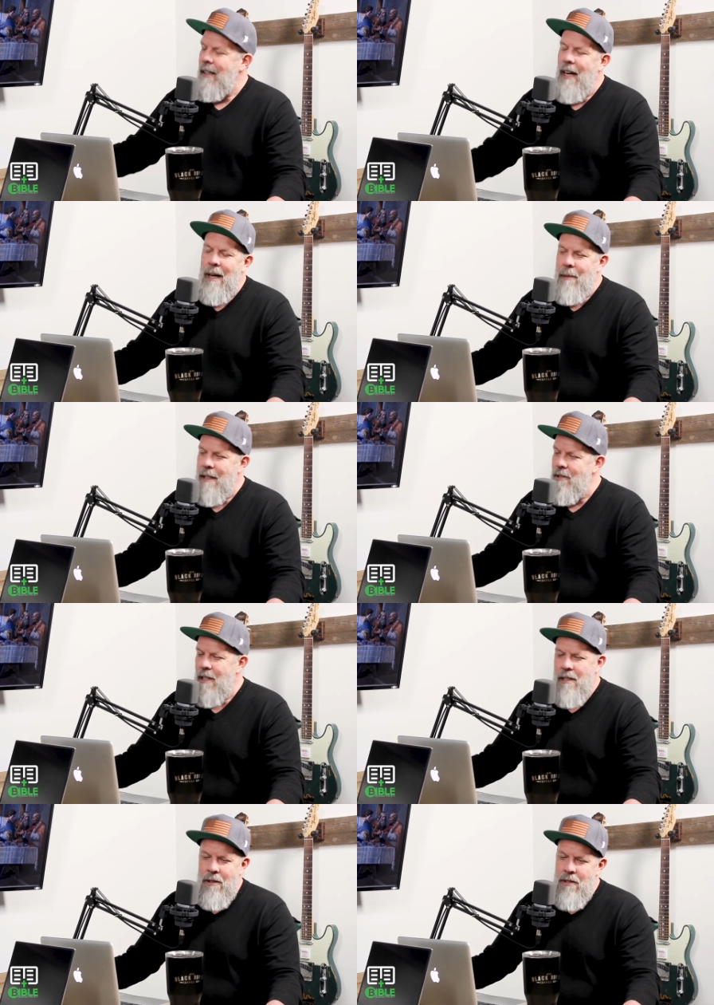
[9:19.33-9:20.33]
not because
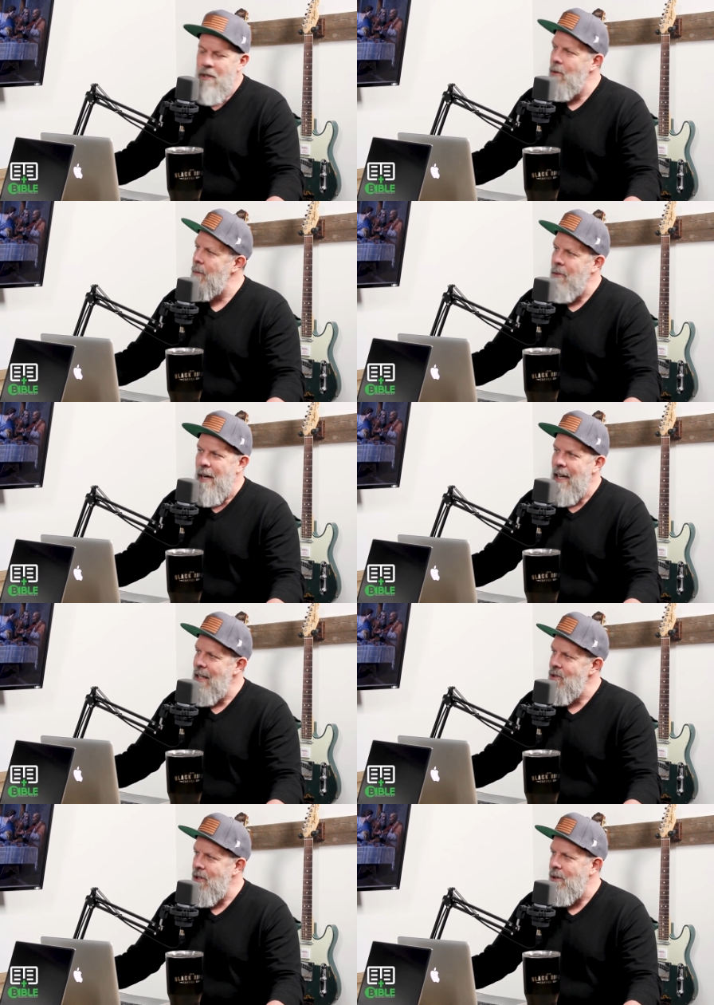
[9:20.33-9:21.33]
they told us to quit
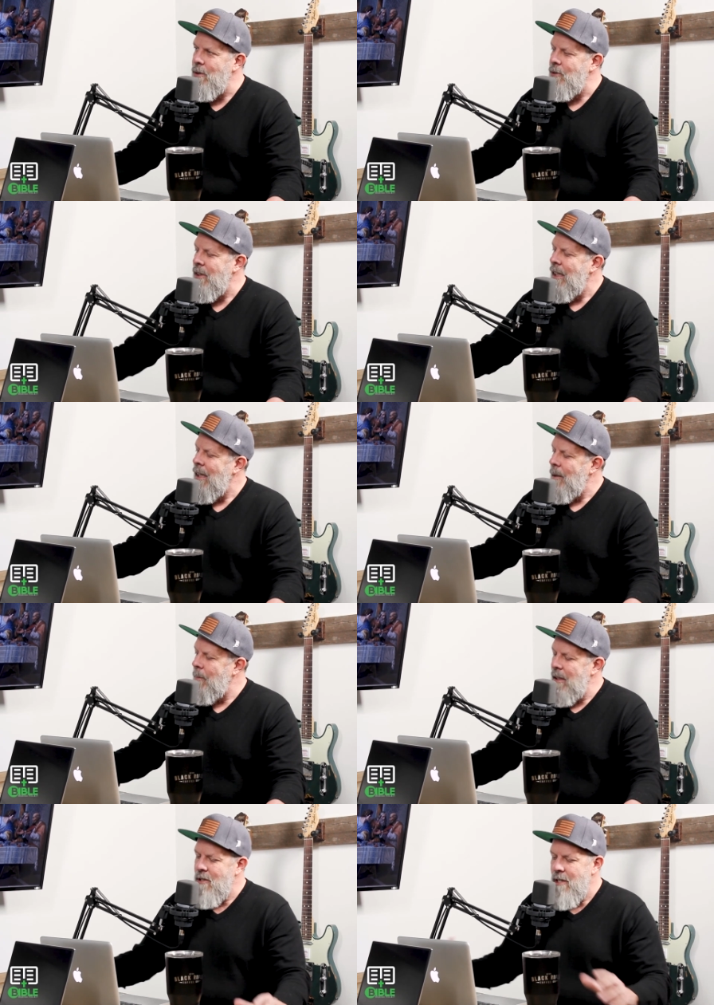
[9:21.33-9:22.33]
praying in schools,
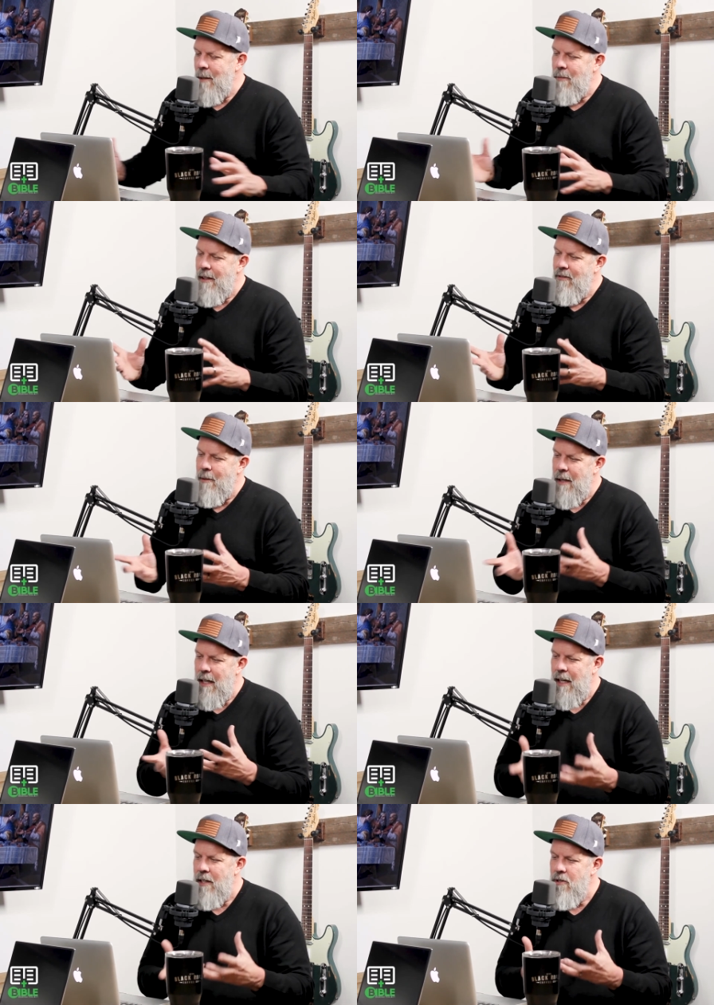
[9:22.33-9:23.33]
but simply from an
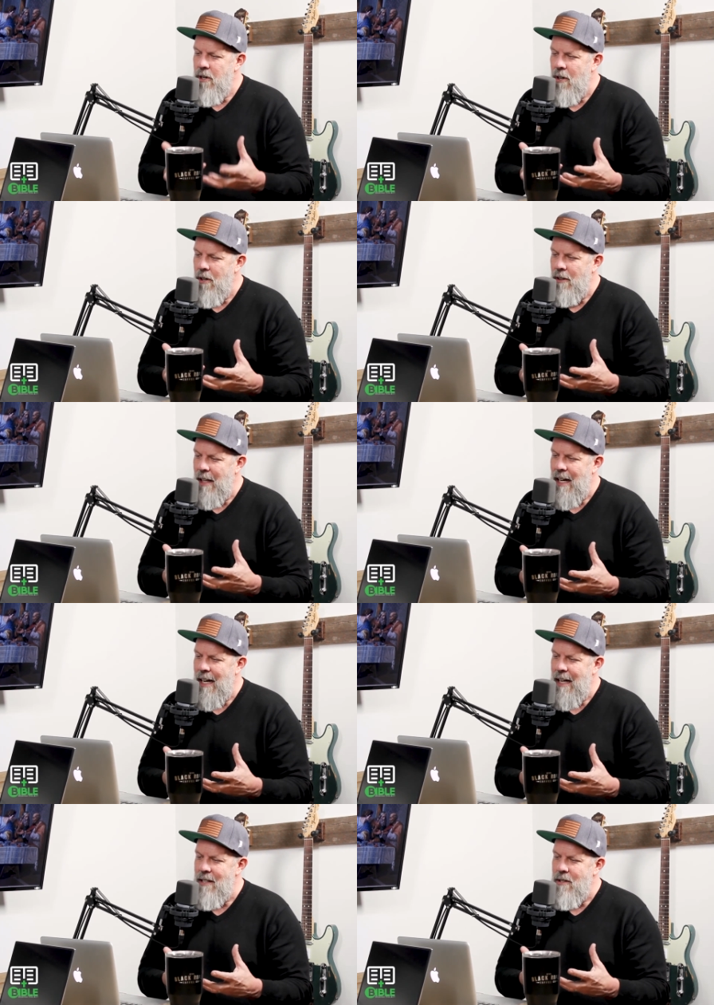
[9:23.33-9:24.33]

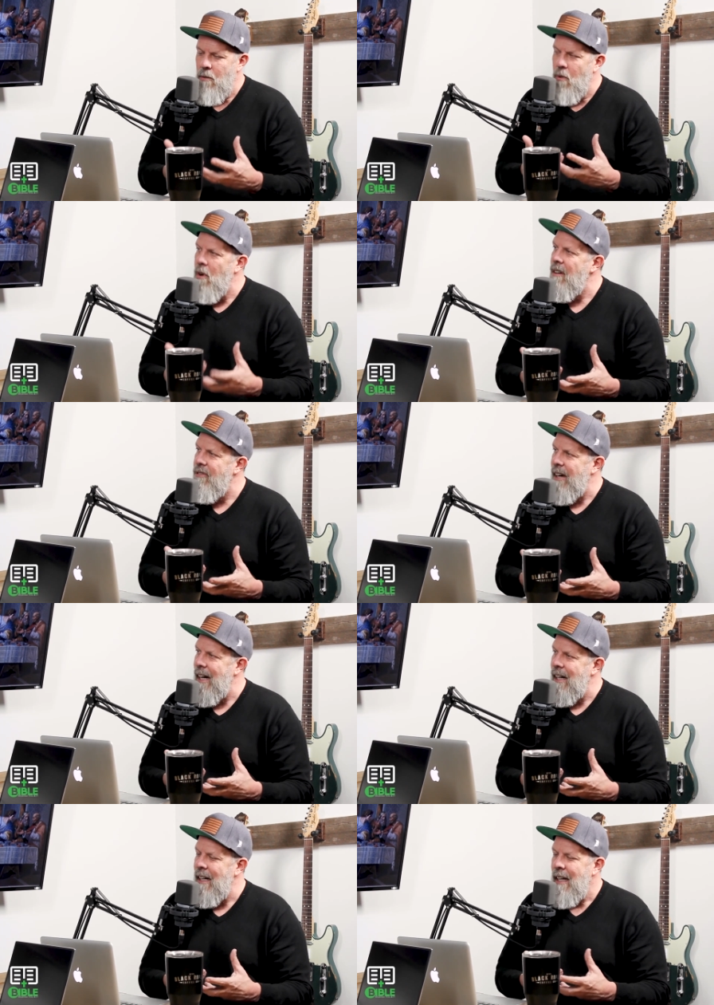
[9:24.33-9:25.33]
internalized
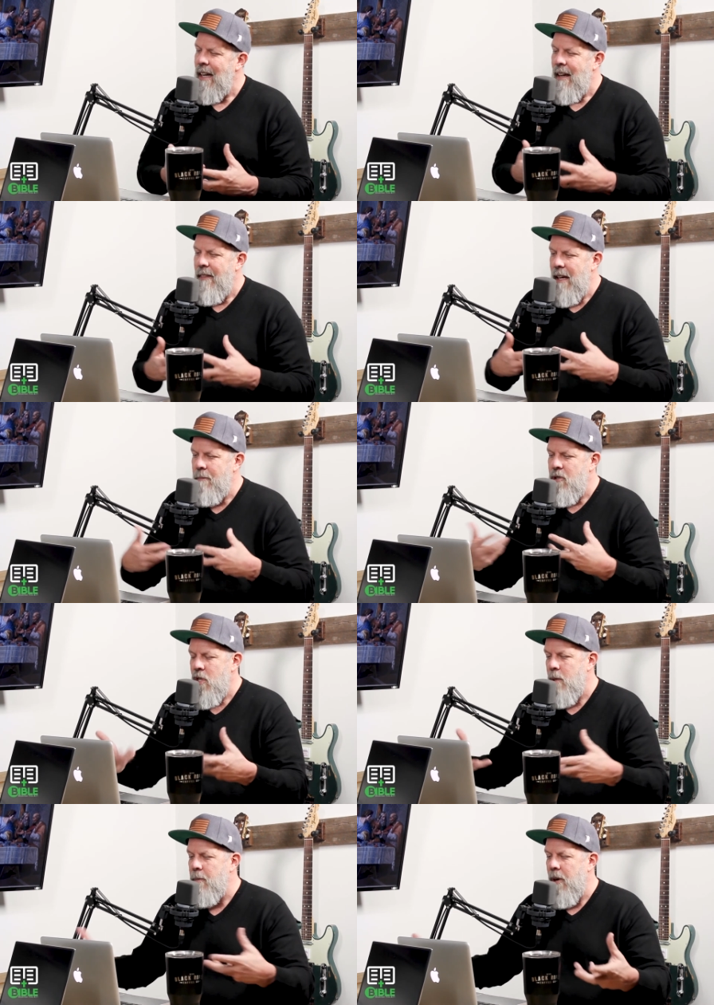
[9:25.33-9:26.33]
warfare that
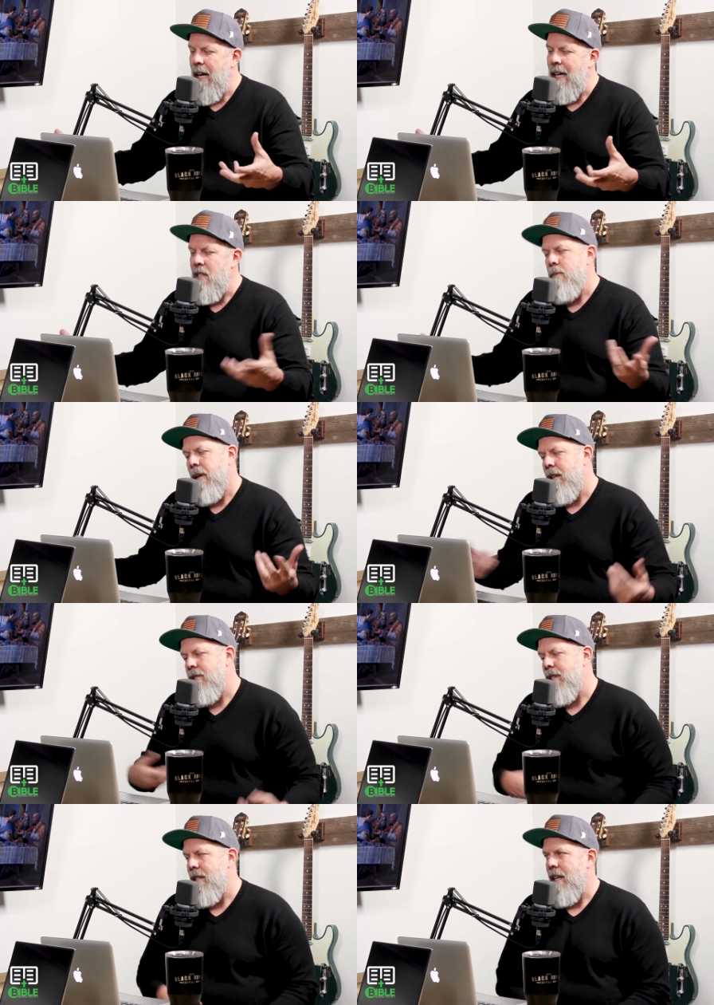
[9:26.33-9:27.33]
spreads,
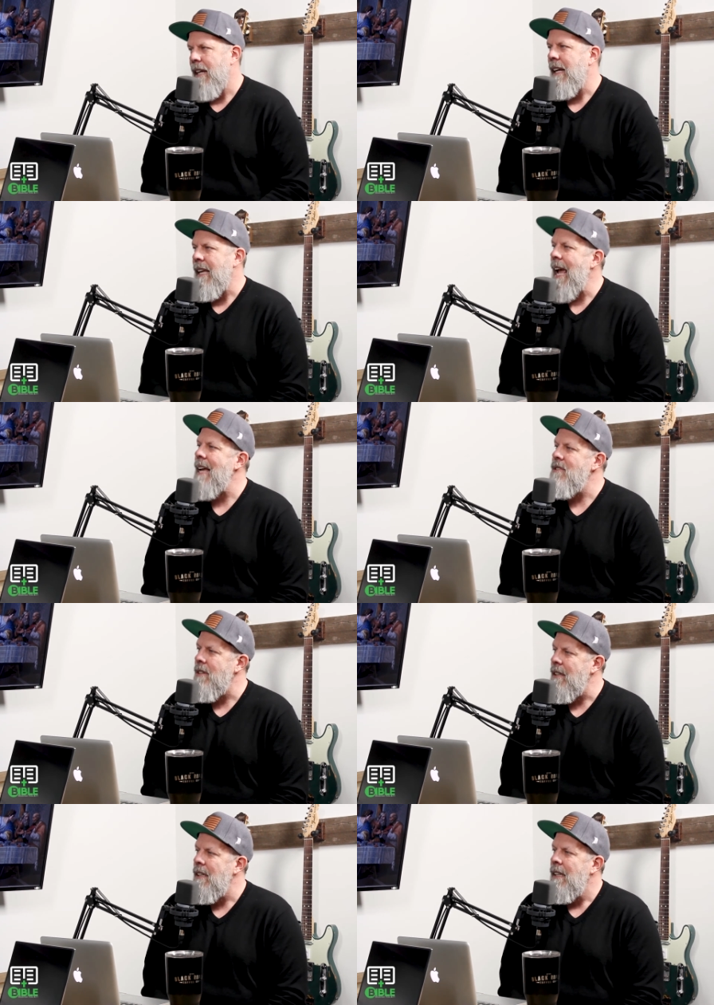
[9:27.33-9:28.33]
Paul says, like a
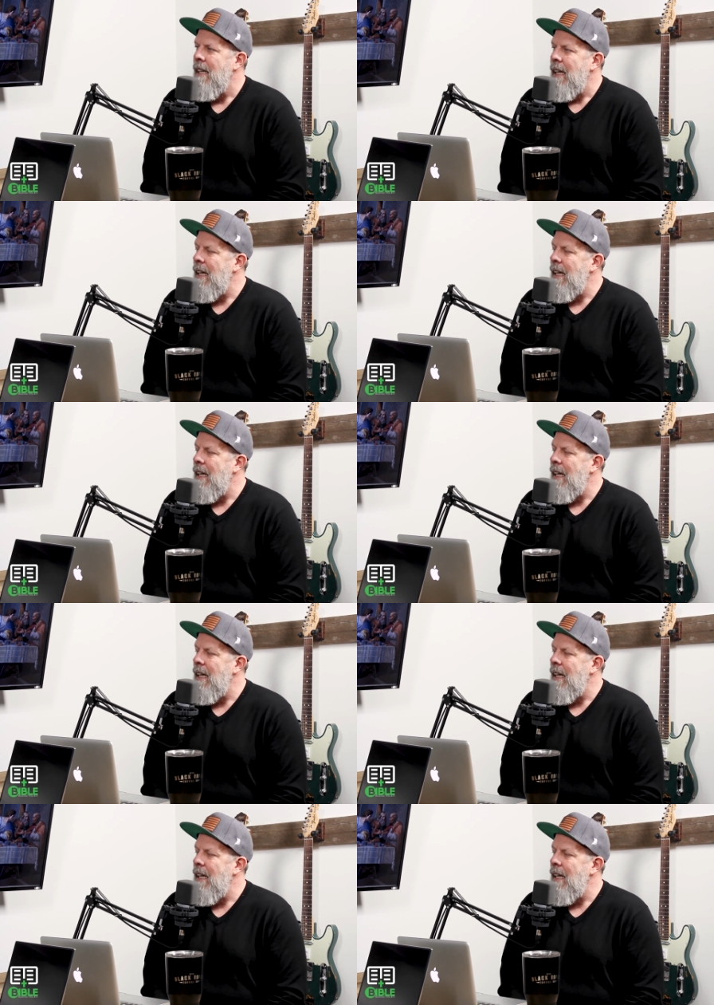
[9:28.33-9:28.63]
cancer right.